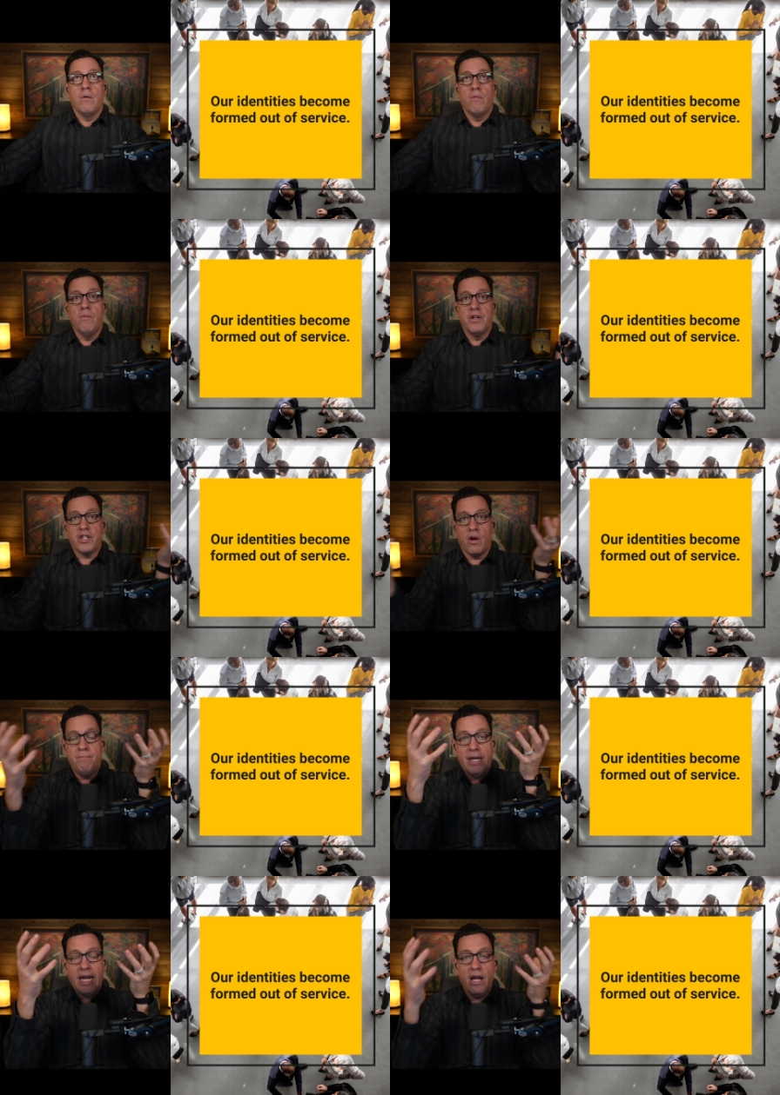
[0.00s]
was
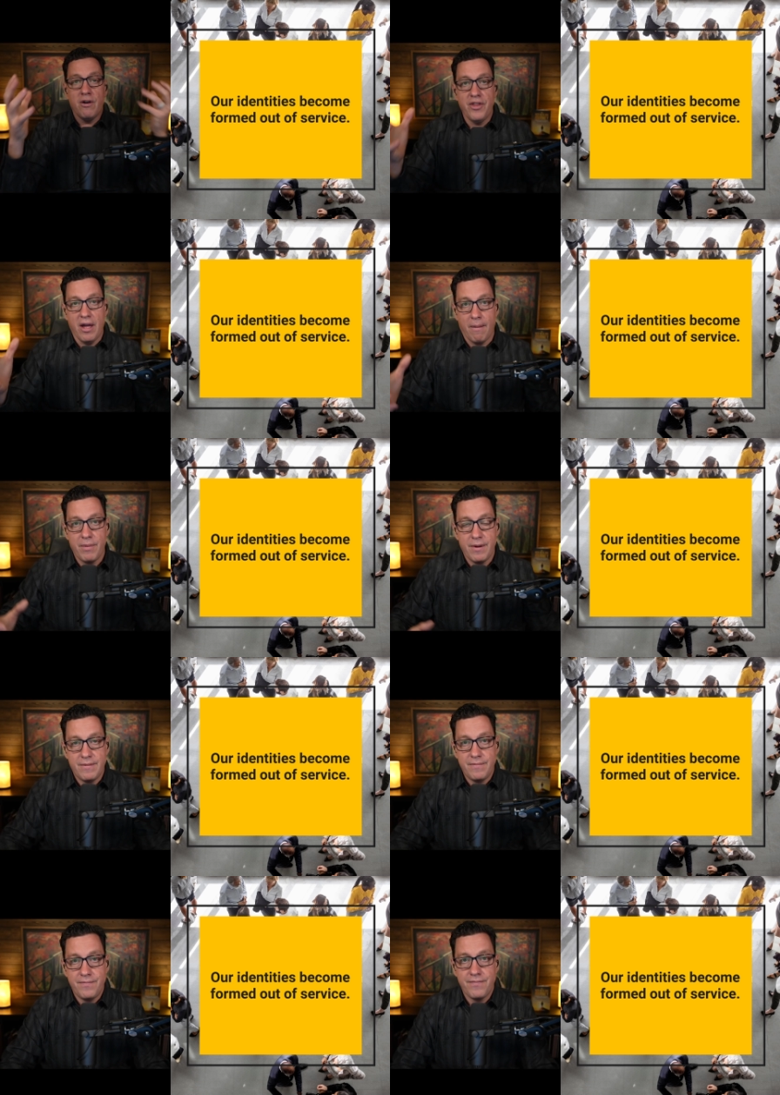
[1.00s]
being held up
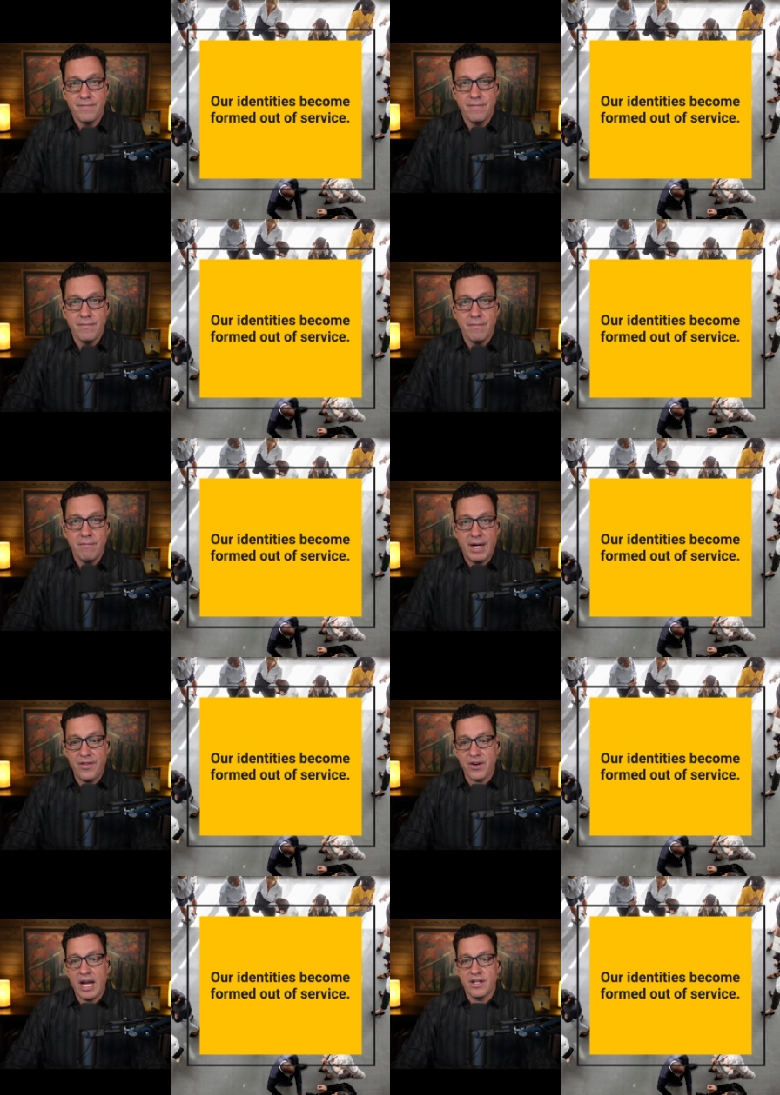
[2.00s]
by
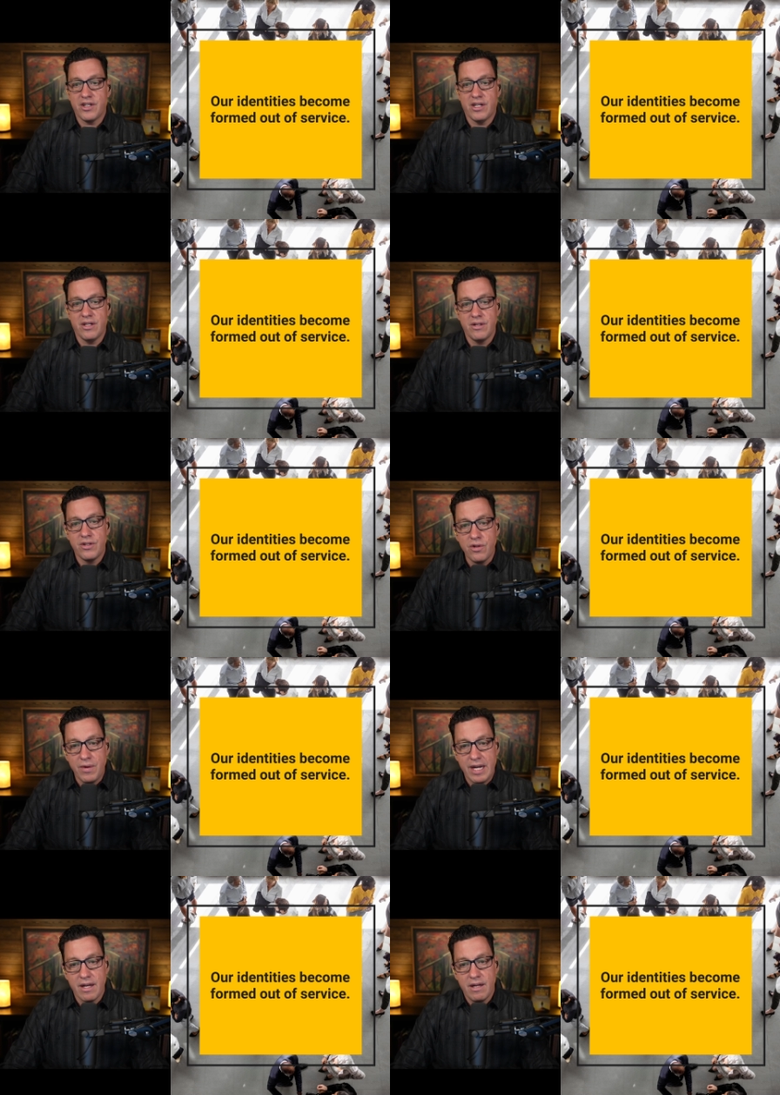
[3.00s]
their constant
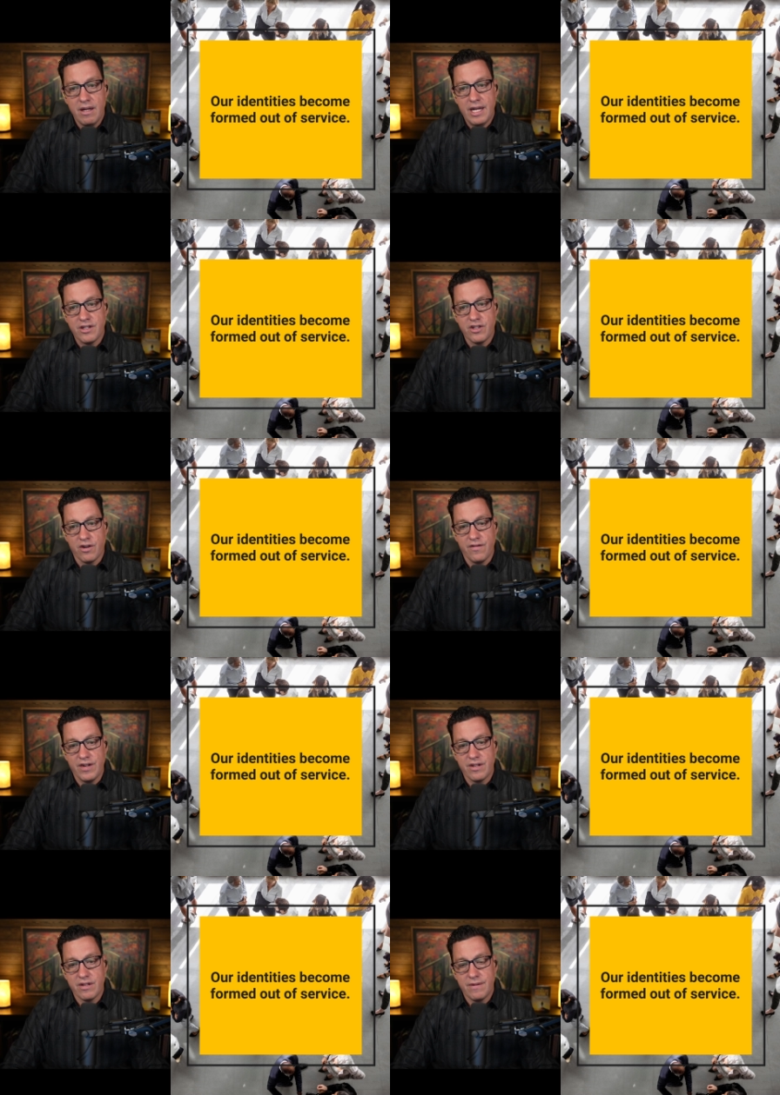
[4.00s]
doing and
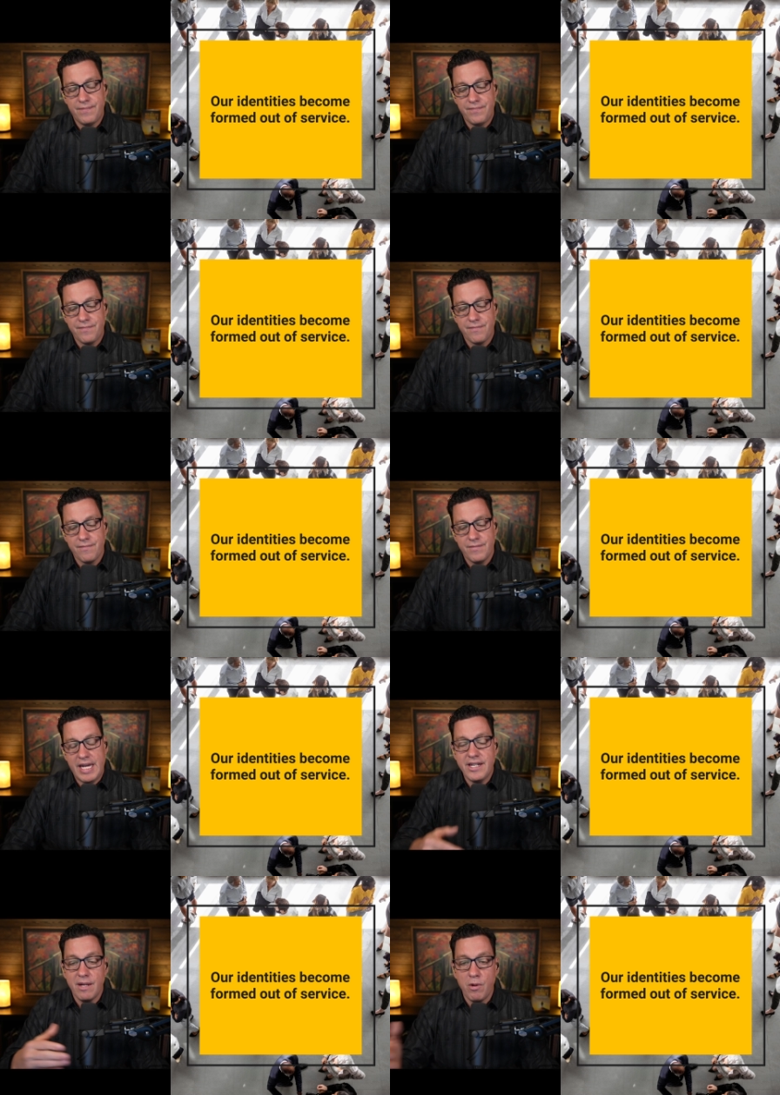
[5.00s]
service.
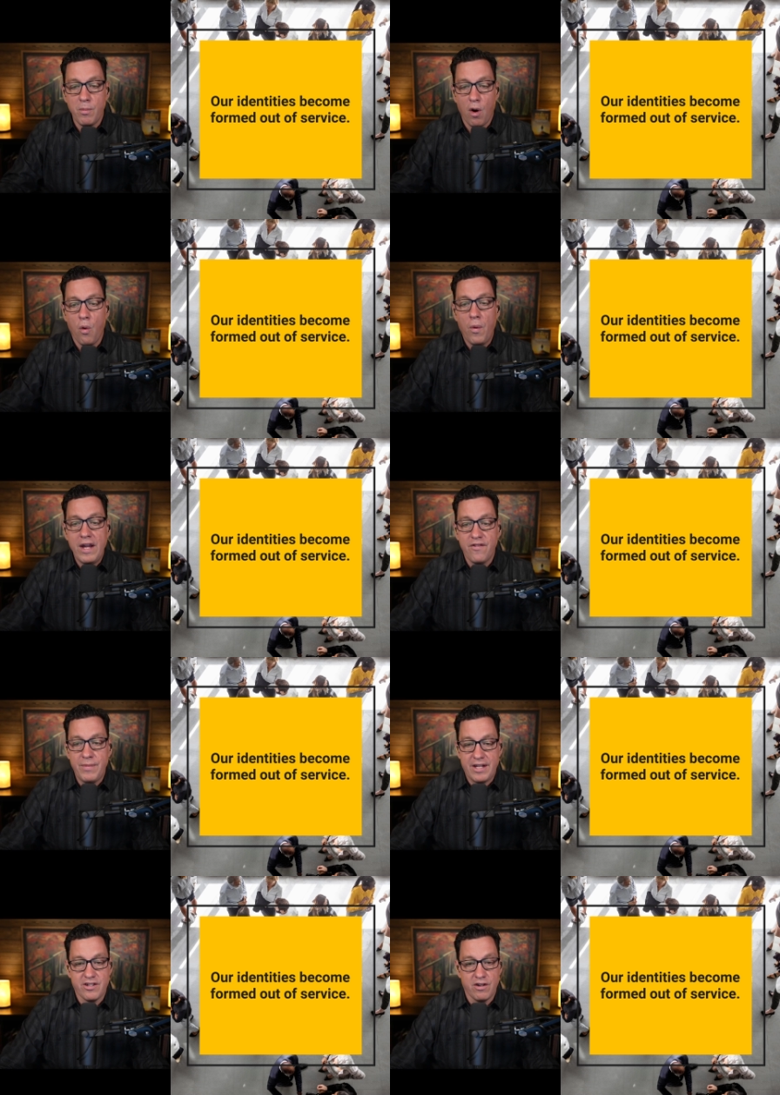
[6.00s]
Takes them away from
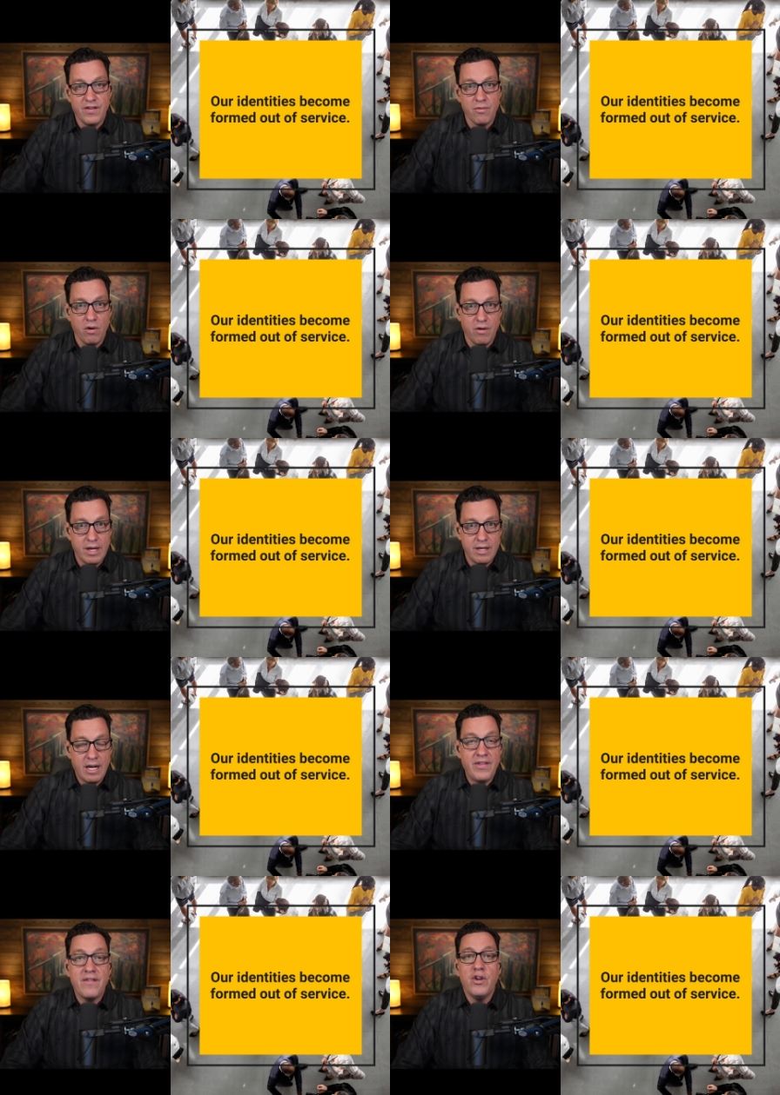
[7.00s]
that serving role
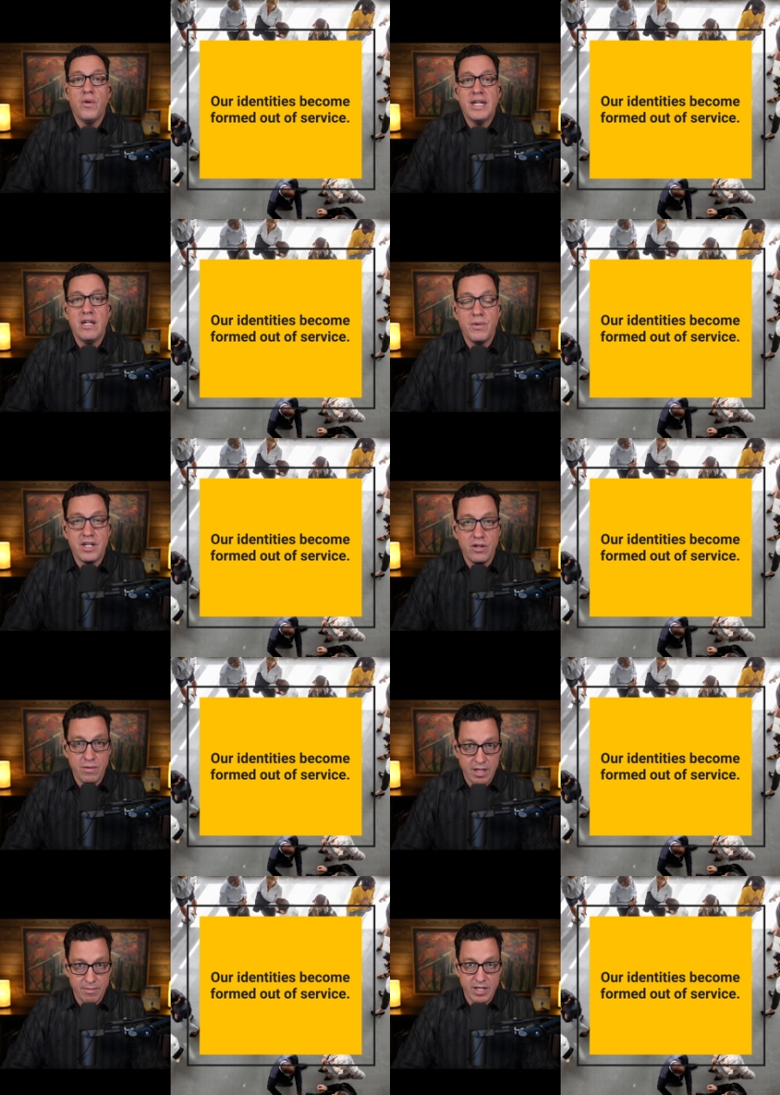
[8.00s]
and they have no idea what to do
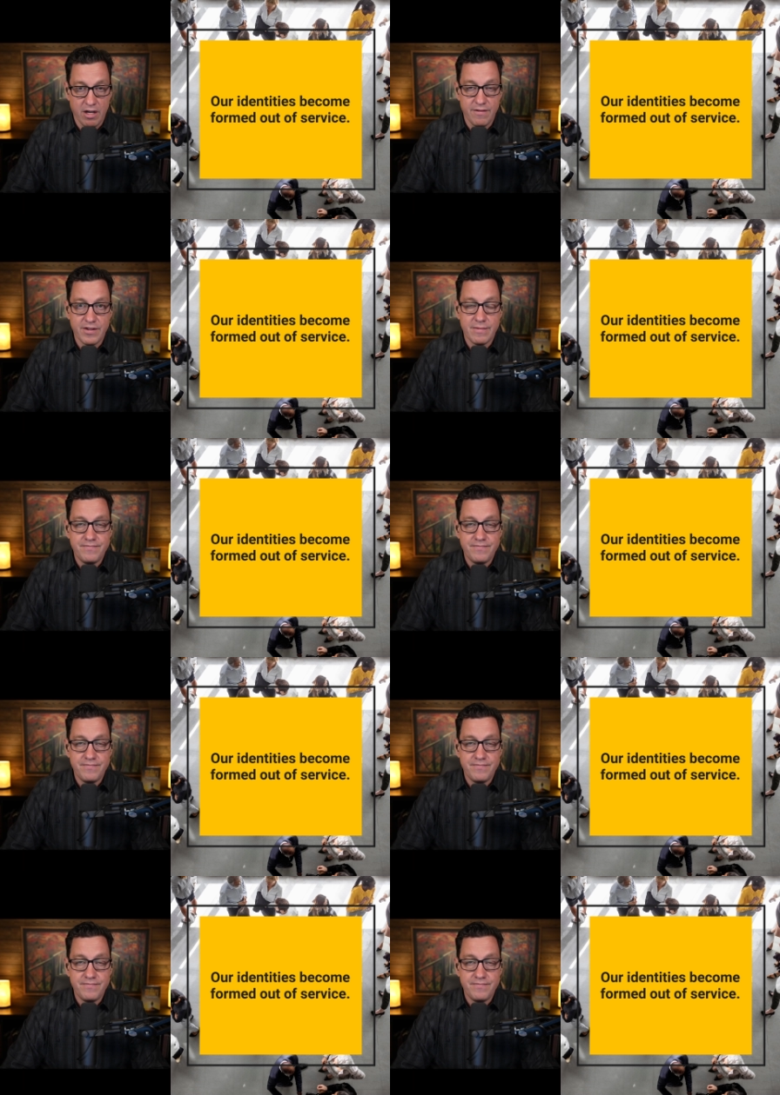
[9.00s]
with themselves.